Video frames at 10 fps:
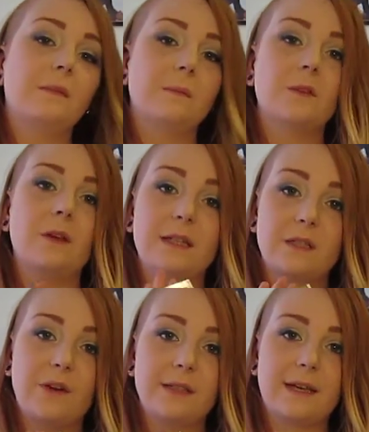So
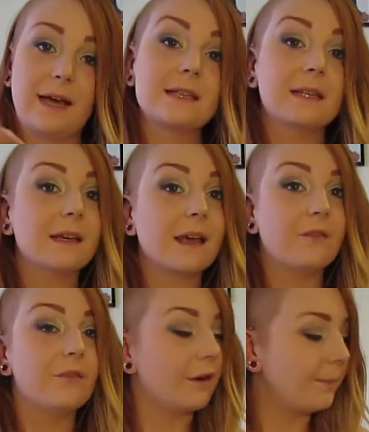that's fantastic,
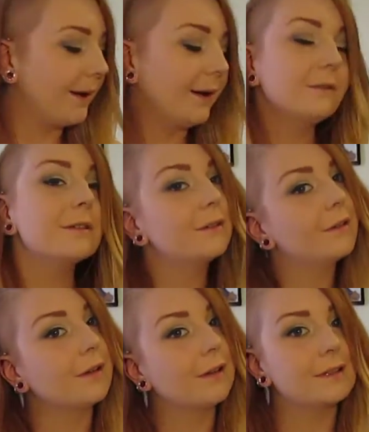and for a pound,
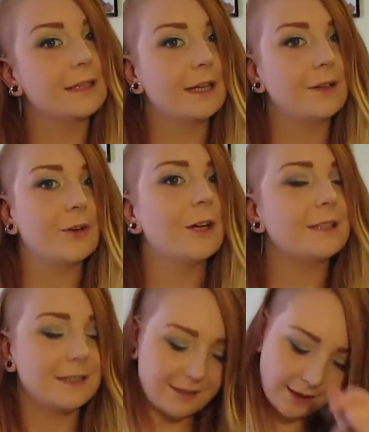who could say no, as
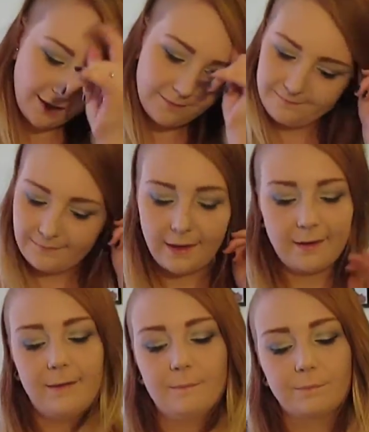I say.
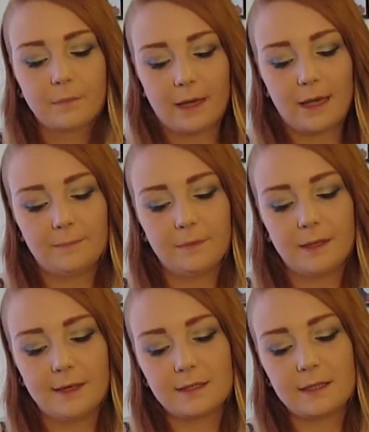And
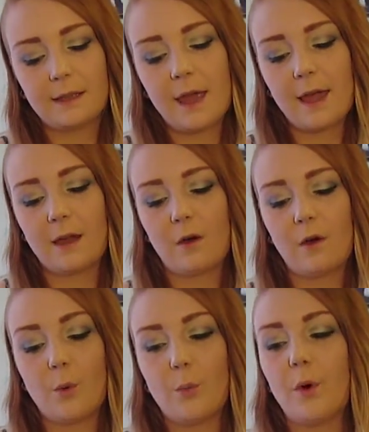the next thing that I
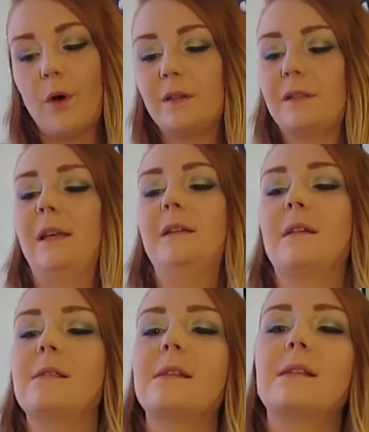got was this,
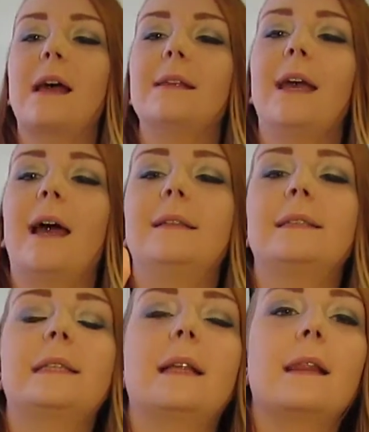it's the Sally
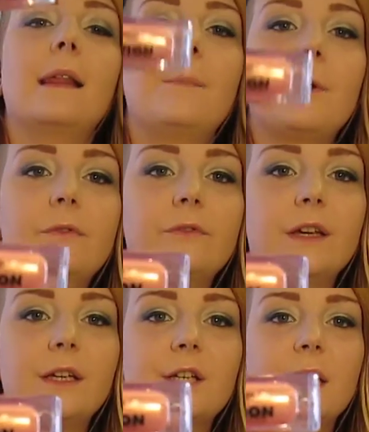Hansen Lip
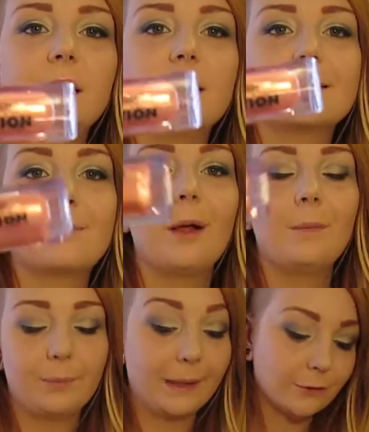Inflation, it's
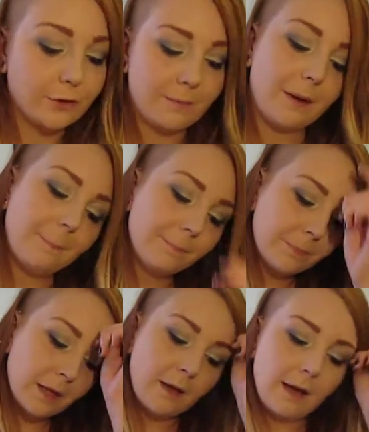plumping treatment.
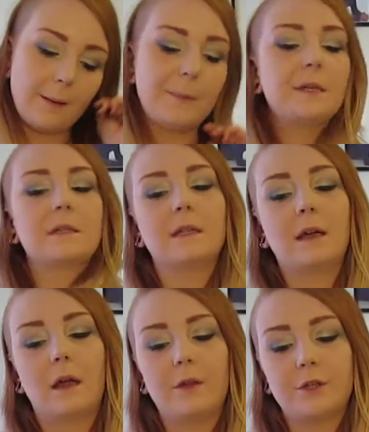And it's in the
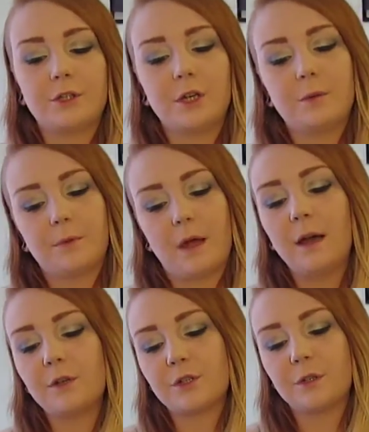colour Sheer
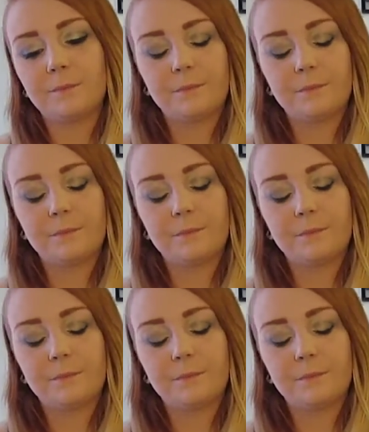Blush.